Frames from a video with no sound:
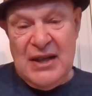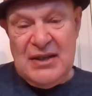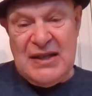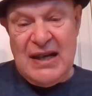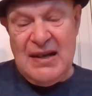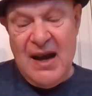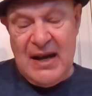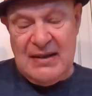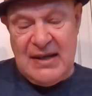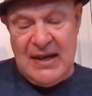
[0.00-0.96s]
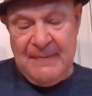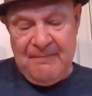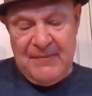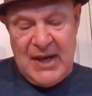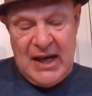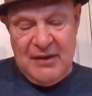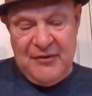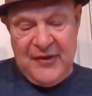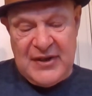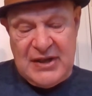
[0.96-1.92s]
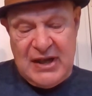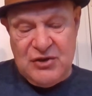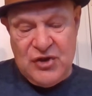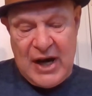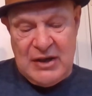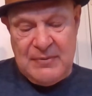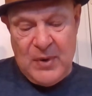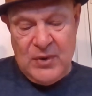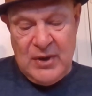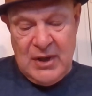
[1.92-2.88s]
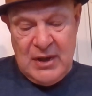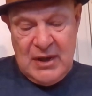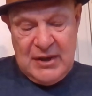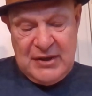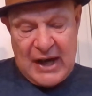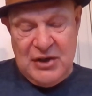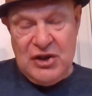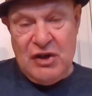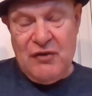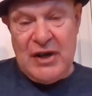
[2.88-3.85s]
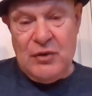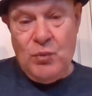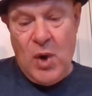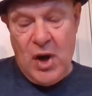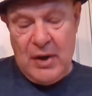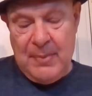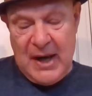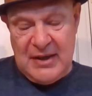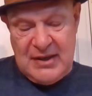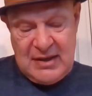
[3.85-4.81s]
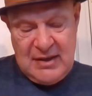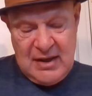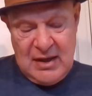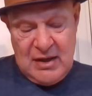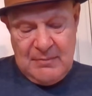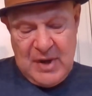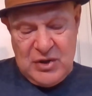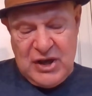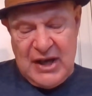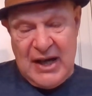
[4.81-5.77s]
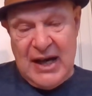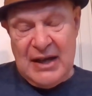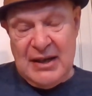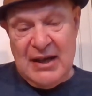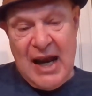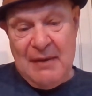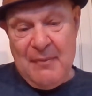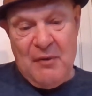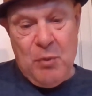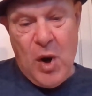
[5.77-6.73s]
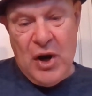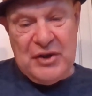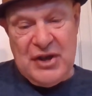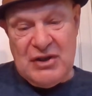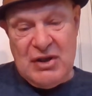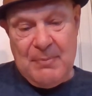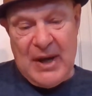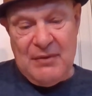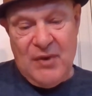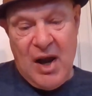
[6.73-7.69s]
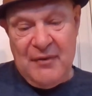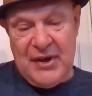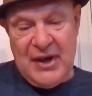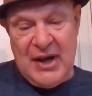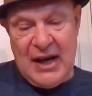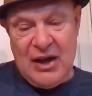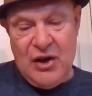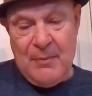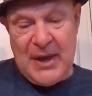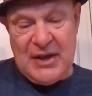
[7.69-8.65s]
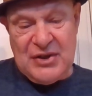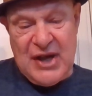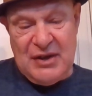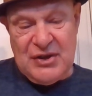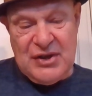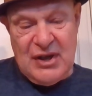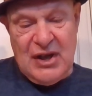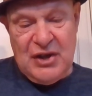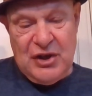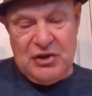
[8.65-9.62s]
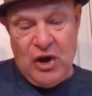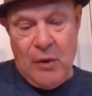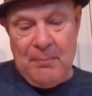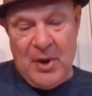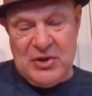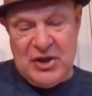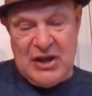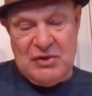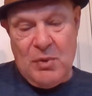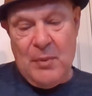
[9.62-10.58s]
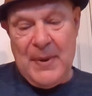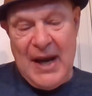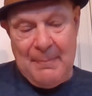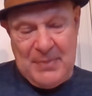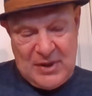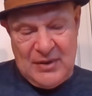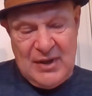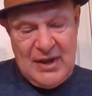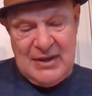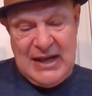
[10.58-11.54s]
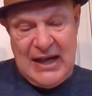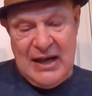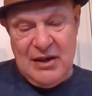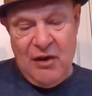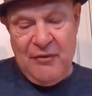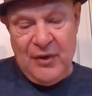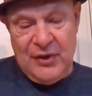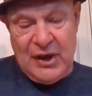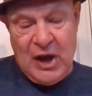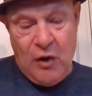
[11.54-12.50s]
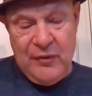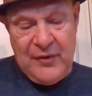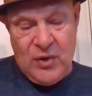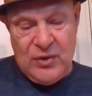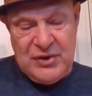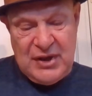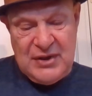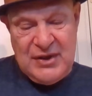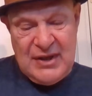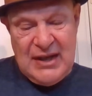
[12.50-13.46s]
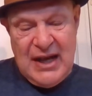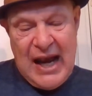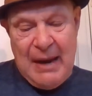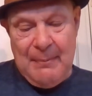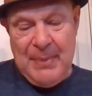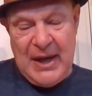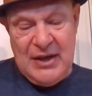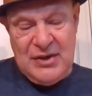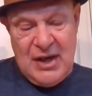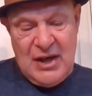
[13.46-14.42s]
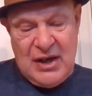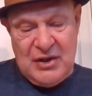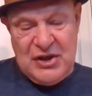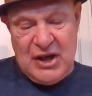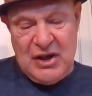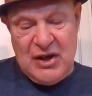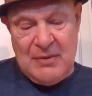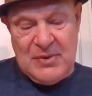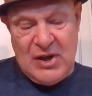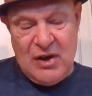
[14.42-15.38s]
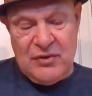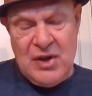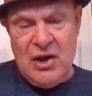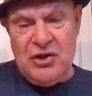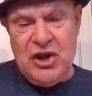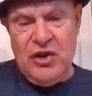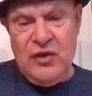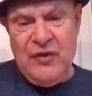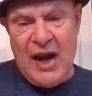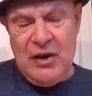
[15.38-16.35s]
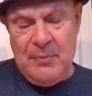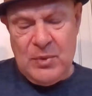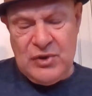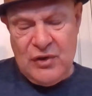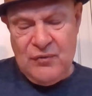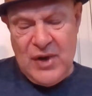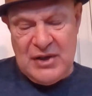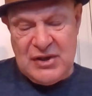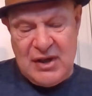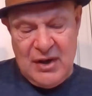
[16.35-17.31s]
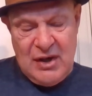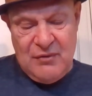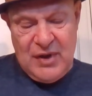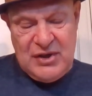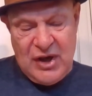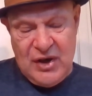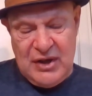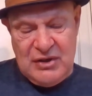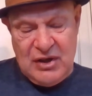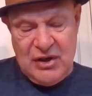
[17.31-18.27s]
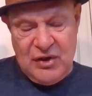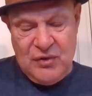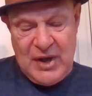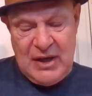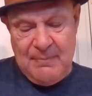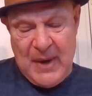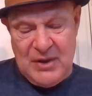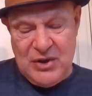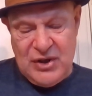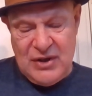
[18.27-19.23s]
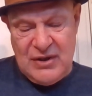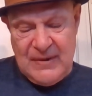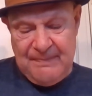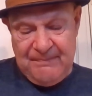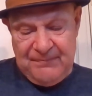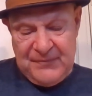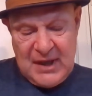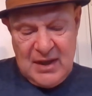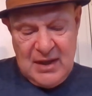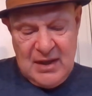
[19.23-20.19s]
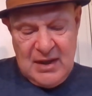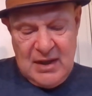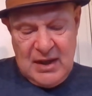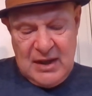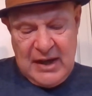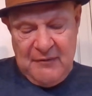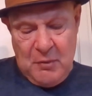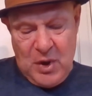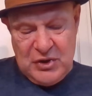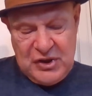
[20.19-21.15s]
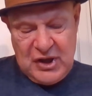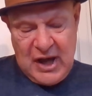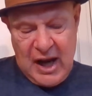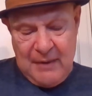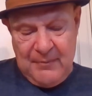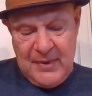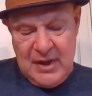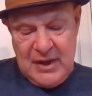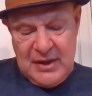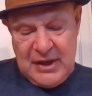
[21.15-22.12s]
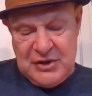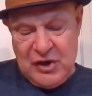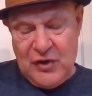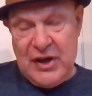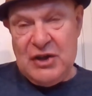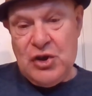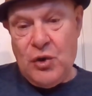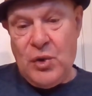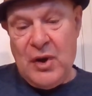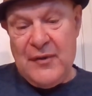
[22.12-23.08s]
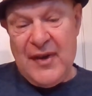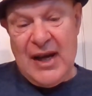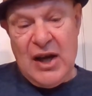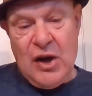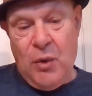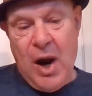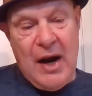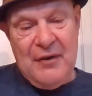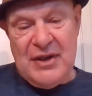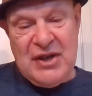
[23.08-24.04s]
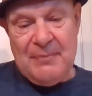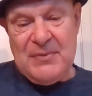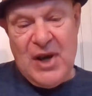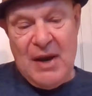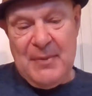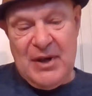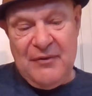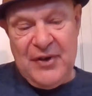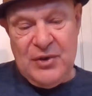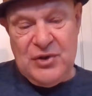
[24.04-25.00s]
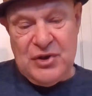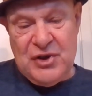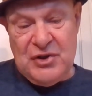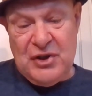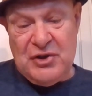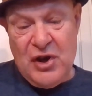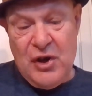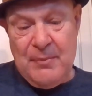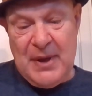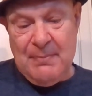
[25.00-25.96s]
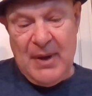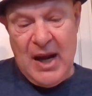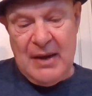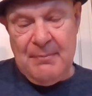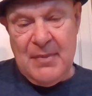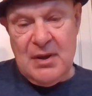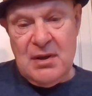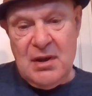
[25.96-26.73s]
C-19 infested transport, danger-ridden workplaces, mostly in the name of work discipline rather than economic sense. The top posses will be absent, teeing off on the golf courses. MPs consider themselves too valuable to risk returning to the green benches. Given what's to come, there's already talk of an inquiry sometime in the future to determine blame.